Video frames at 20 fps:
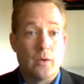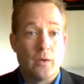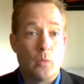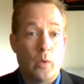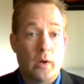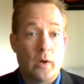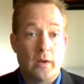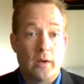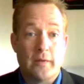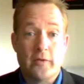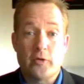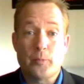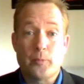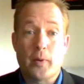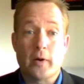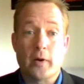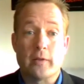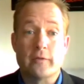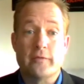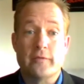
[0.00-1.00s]
Well, in this
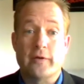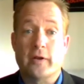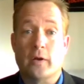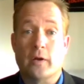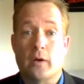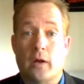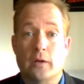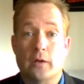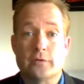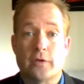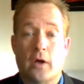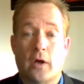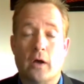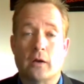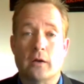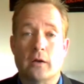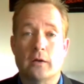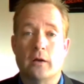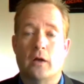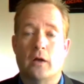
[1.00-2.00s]
part of the video,
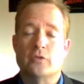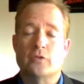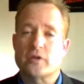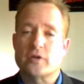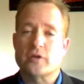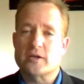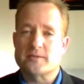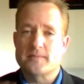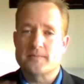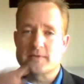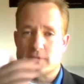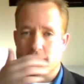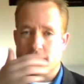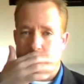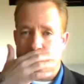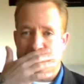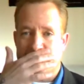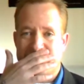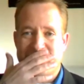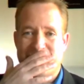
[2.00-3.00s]
I'll draw
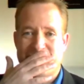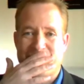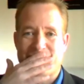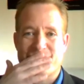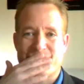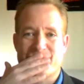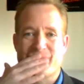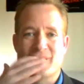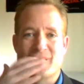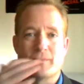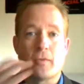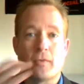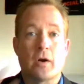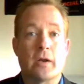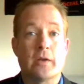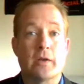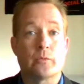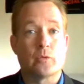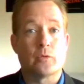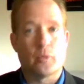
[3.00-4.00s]
specifically on the
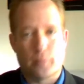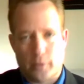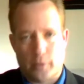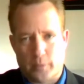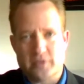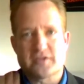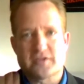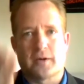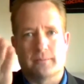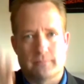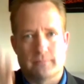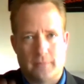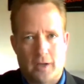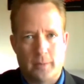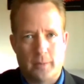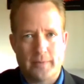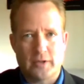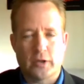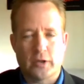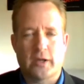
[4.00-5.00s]
marking rubric, which
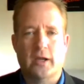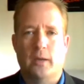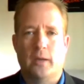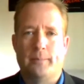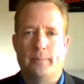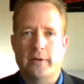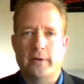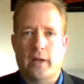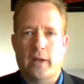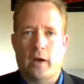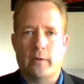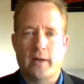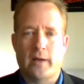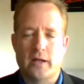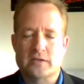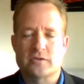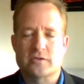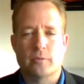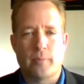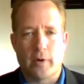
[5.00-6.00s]
I'll be looking up and down
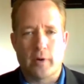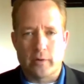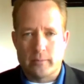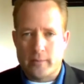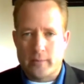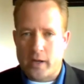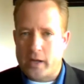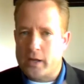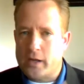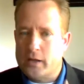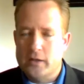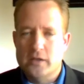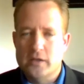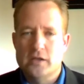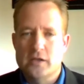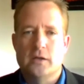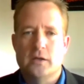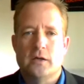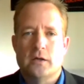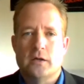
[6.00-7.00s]
at, so pardon my
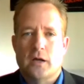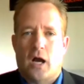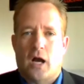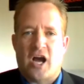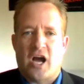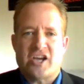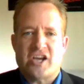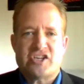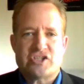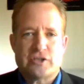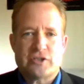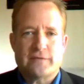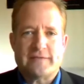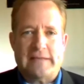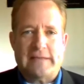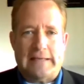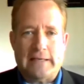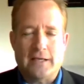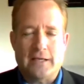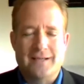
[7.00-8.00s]
eye
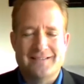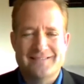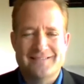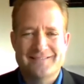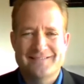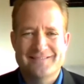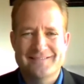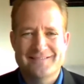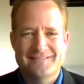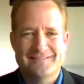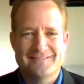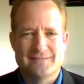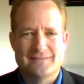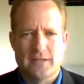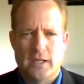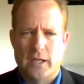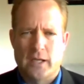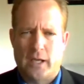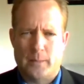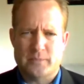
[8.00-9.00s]
shifting.
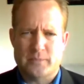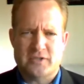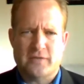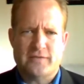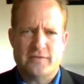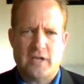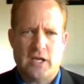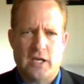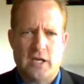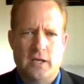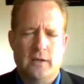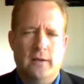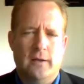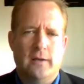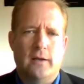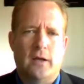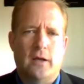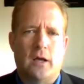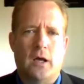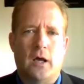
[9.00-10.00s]
I'm shifty.
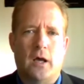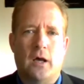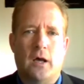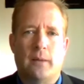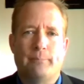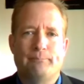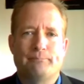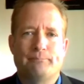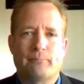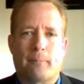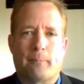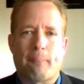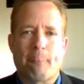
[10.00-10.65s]
So